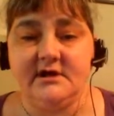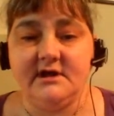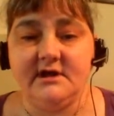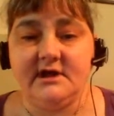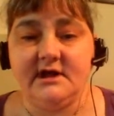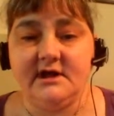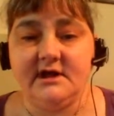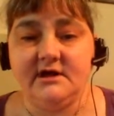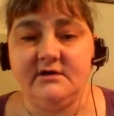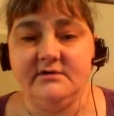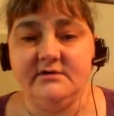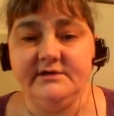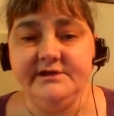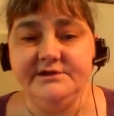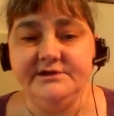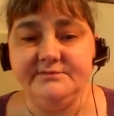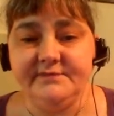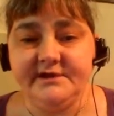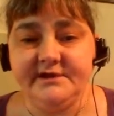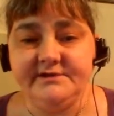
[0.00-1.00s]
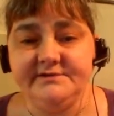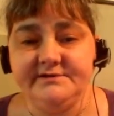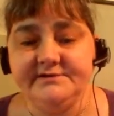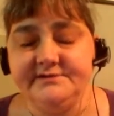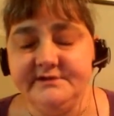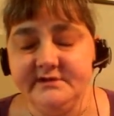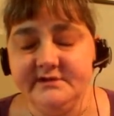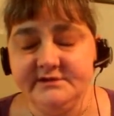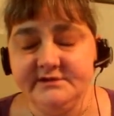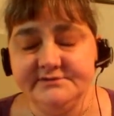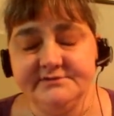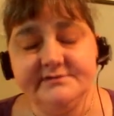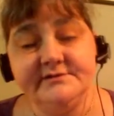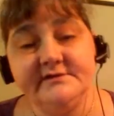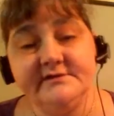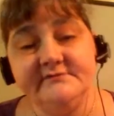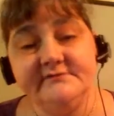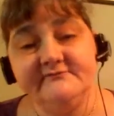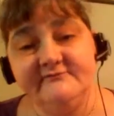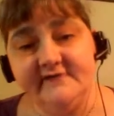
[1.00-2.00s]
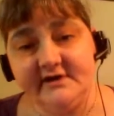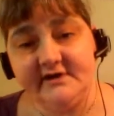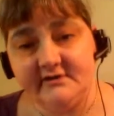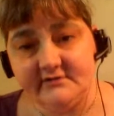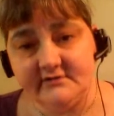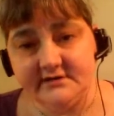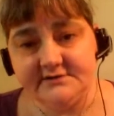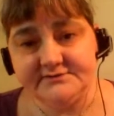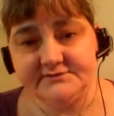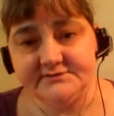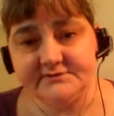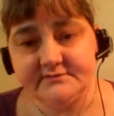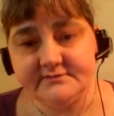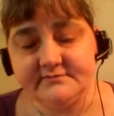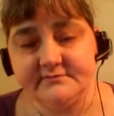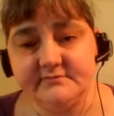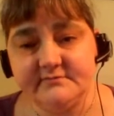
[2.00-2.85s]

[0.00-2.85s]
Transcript: How each patient deals with it varies.